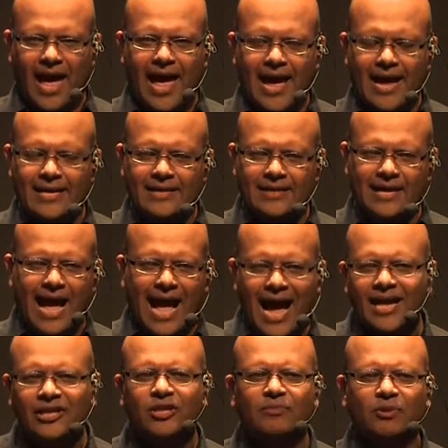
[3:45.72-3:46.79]
And
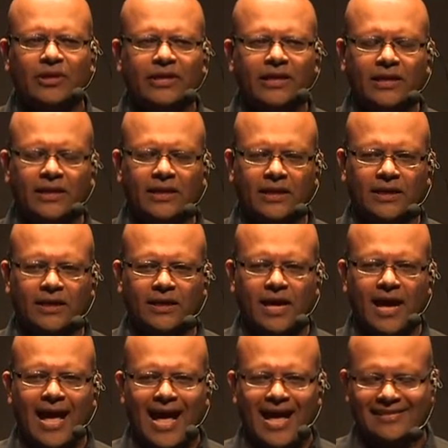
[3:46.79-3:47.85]
IEEE
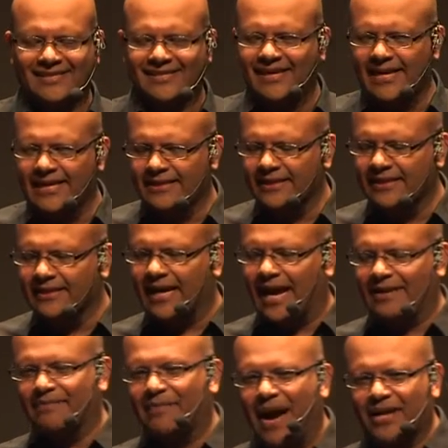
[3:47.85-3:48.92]
has stated
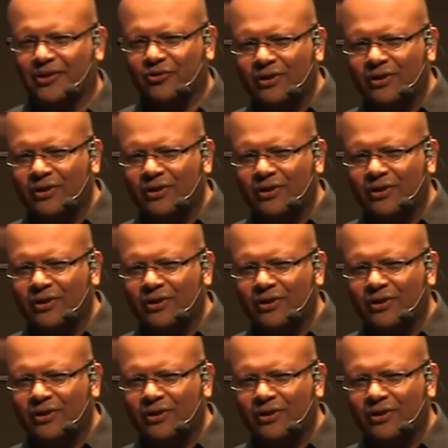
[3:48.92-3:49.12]
that by